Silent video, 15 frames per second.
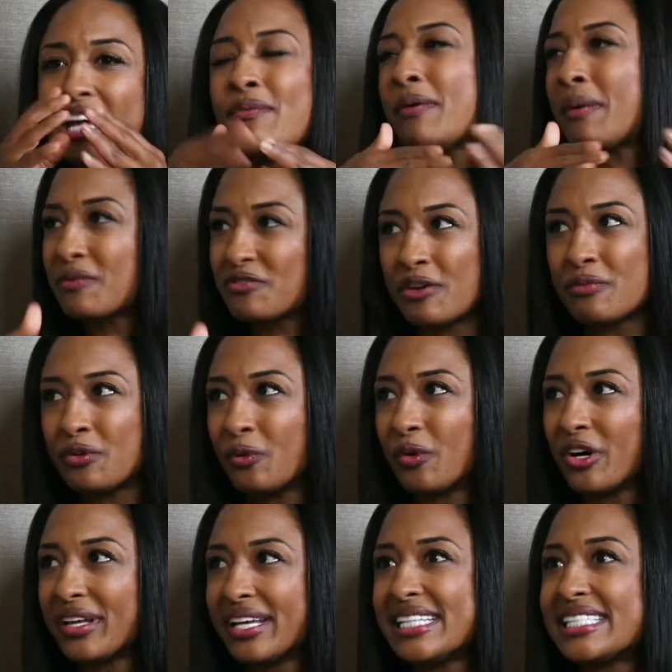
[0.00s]
my mom's from New
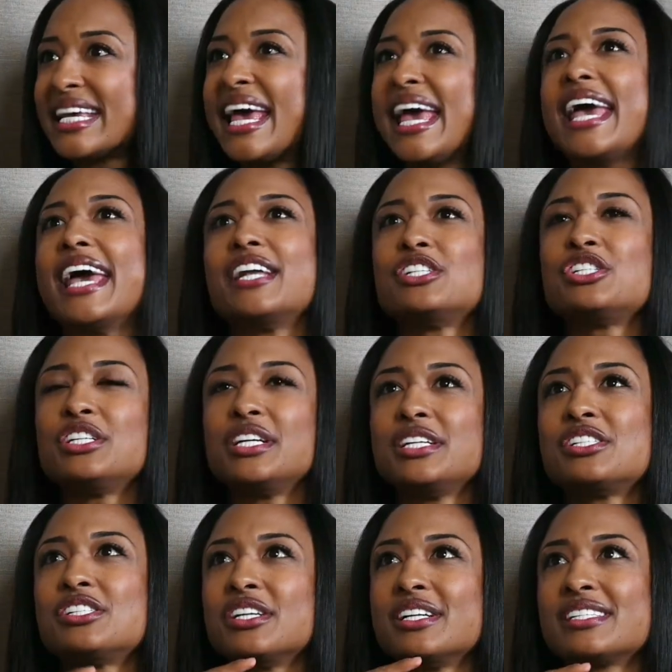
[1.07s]
Orleans, and
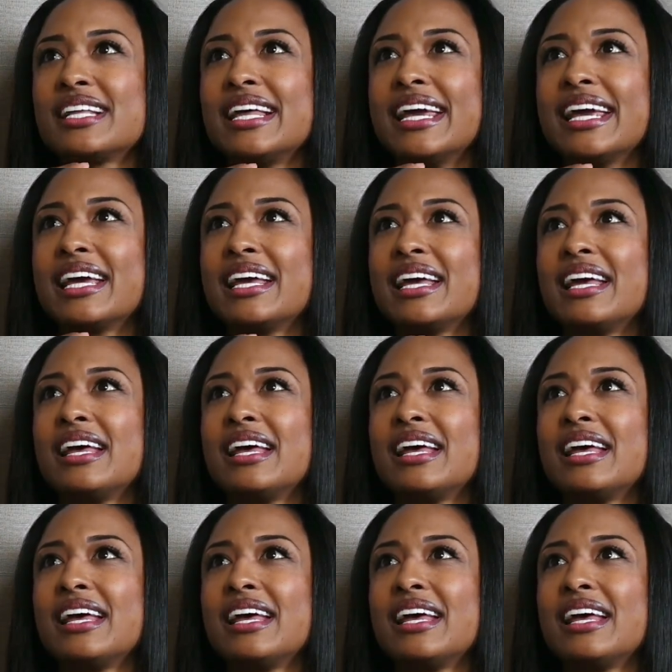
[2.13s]
she's just like